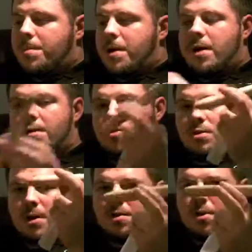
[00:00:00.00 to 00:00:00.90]
But those
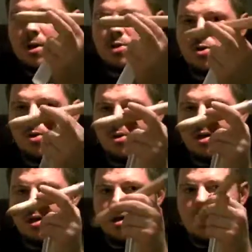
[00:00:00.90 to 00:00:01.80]
are my thoughts on
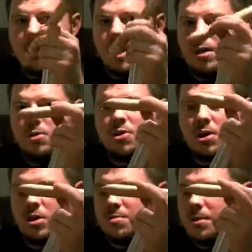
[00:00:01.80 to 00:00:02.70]
the Aeolus
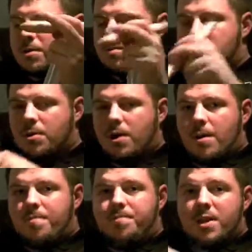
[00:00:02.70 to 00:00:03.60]
cigar spear.
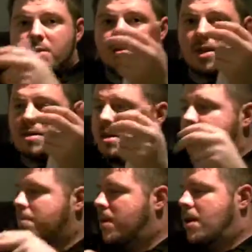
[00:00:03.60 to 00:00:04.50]
So until next
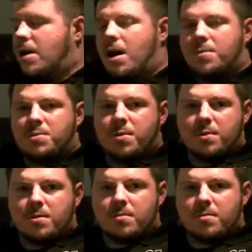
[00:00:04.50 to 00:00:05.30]
time, happy smoking.